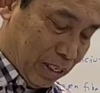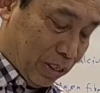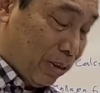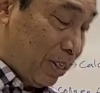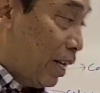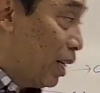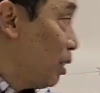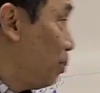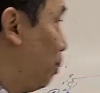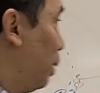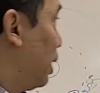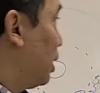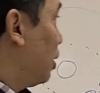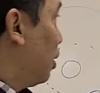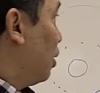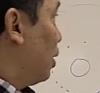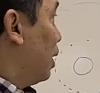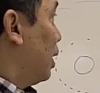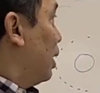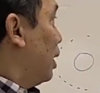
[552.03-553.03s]
So that's based
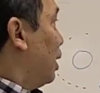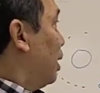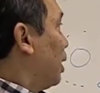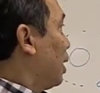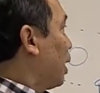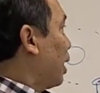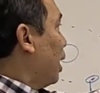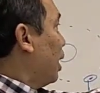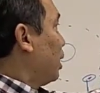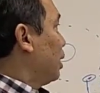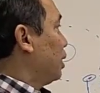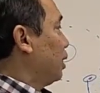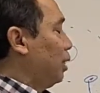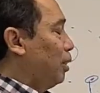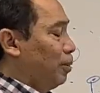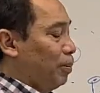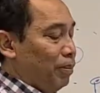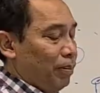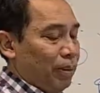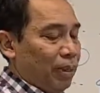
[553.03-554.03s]
on the
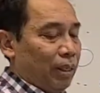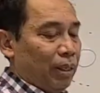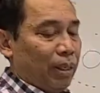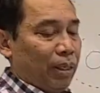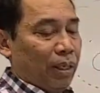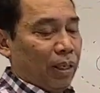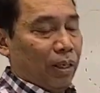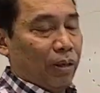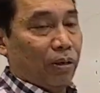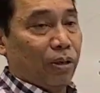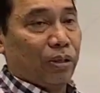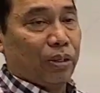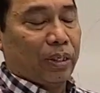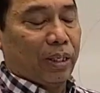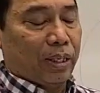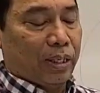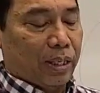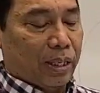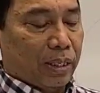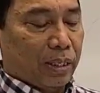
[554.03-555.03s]
calcium
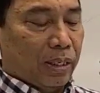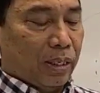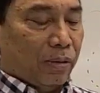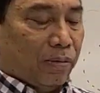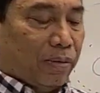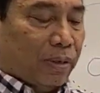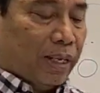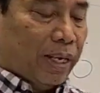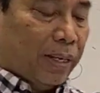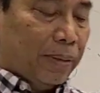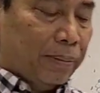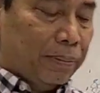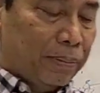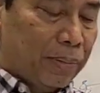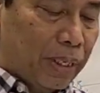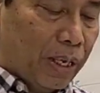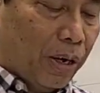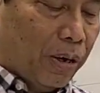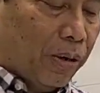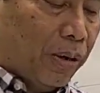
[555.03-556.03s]
concentration over there.
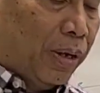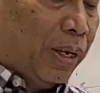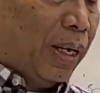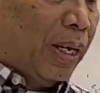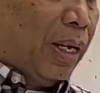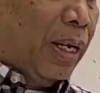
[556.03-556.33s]
Now,